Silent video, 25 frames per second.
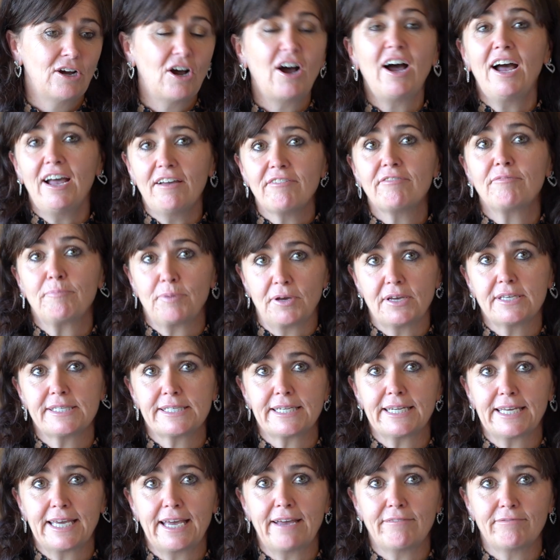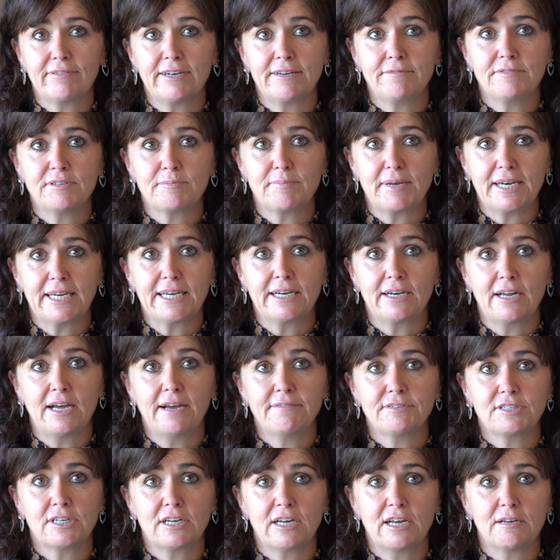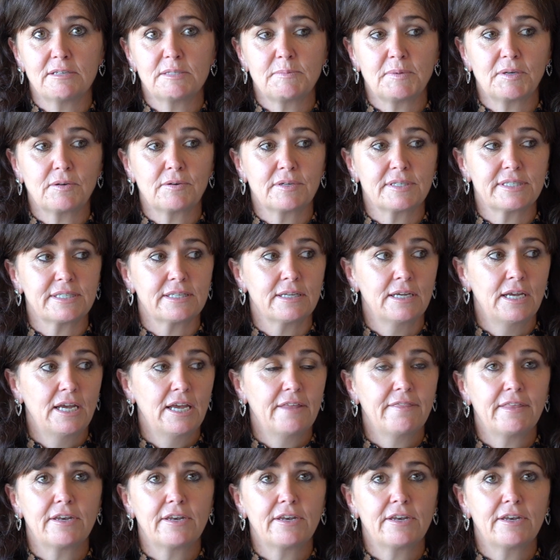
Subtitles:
I personally have lived many lifetimes because